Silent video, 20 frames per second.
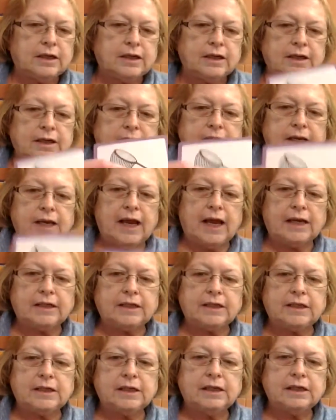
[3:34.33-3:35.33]

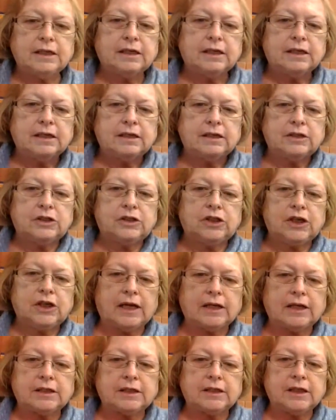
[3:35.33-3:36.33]
Net,
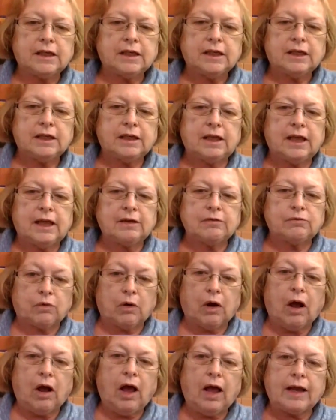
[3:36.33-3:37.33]
jet. They
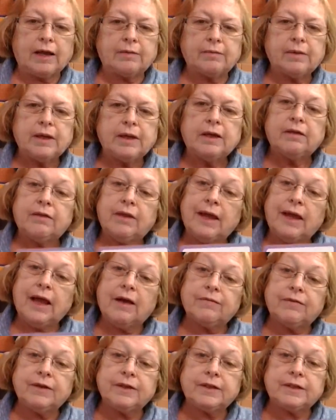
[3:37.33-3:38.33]
rhyme. They
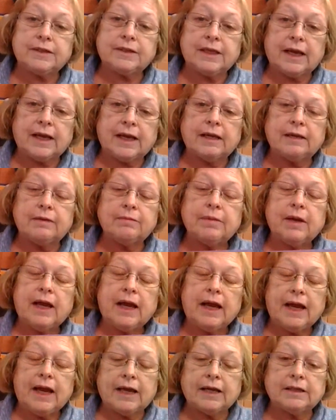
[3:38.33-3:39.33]
have the same
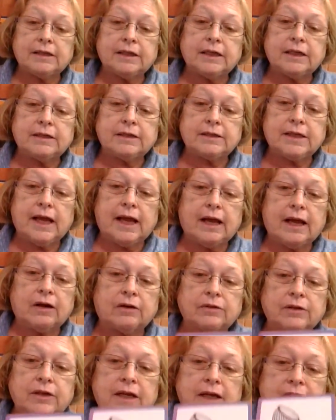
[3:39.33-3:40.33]
ending
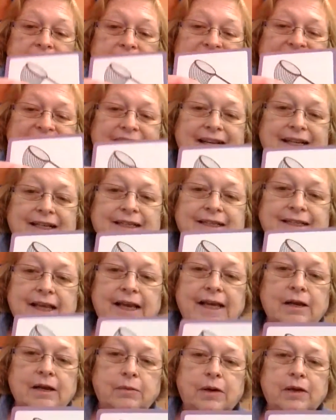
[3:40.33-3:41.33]
sound.
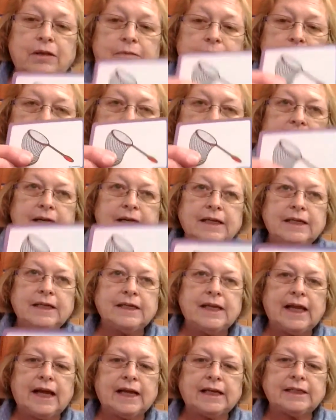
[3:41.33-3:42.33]
Say it with me.
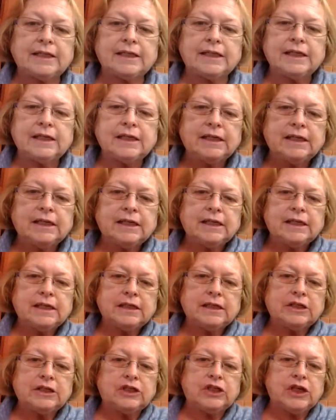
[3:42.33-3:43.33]
Net,
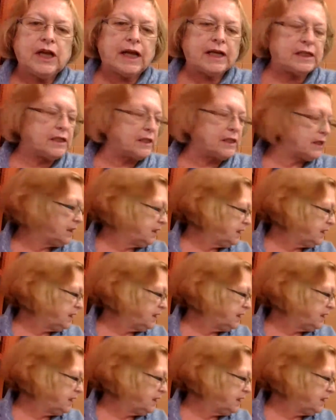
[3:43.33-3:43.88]
jet.